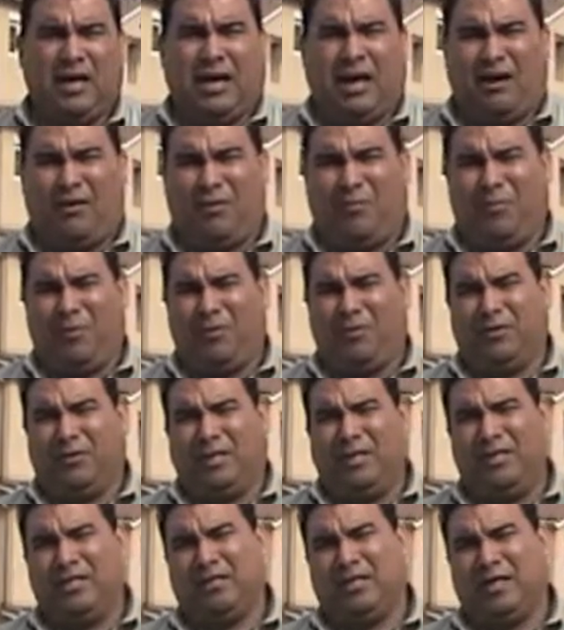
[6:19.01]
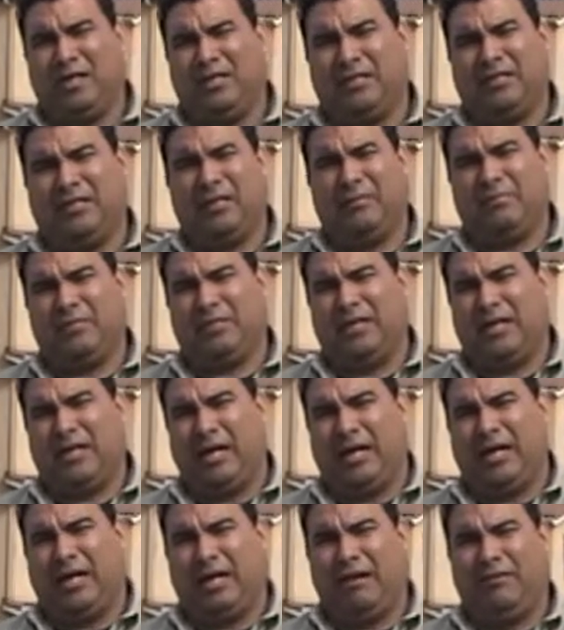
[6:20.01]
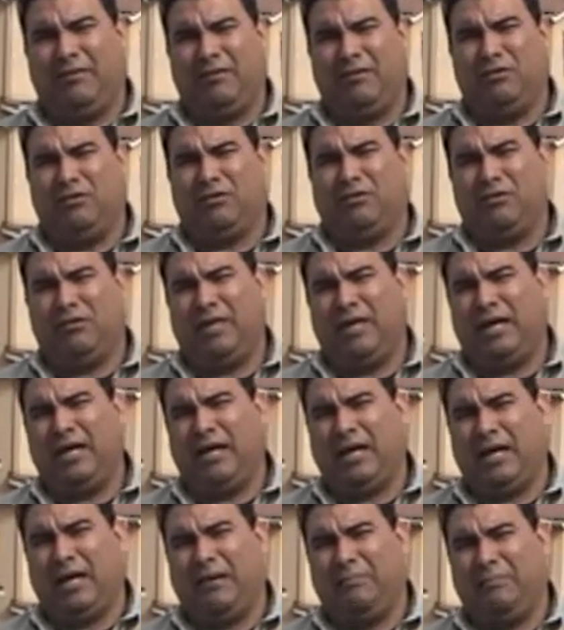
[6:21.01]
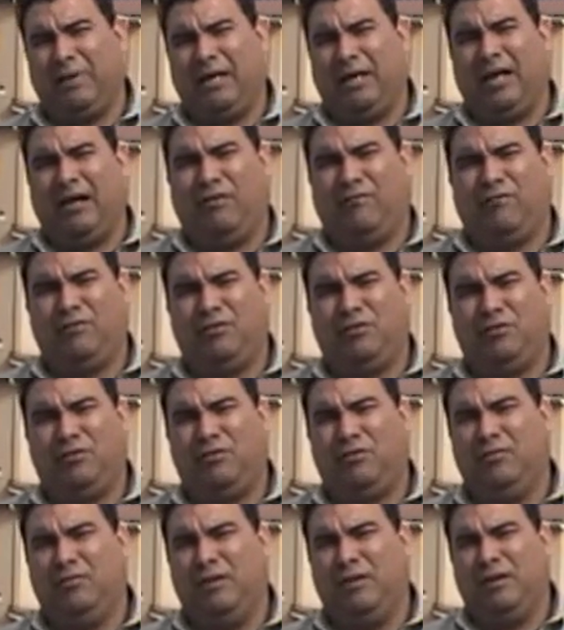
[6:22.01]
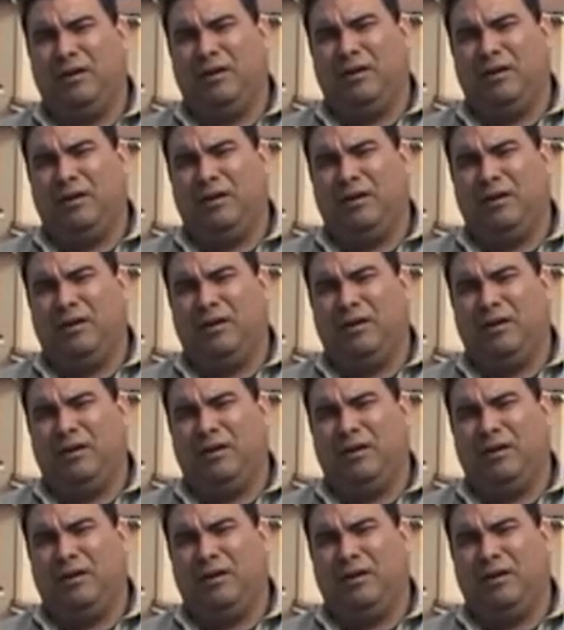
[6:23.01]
I hope all these tips that I've given you today are being helpful to you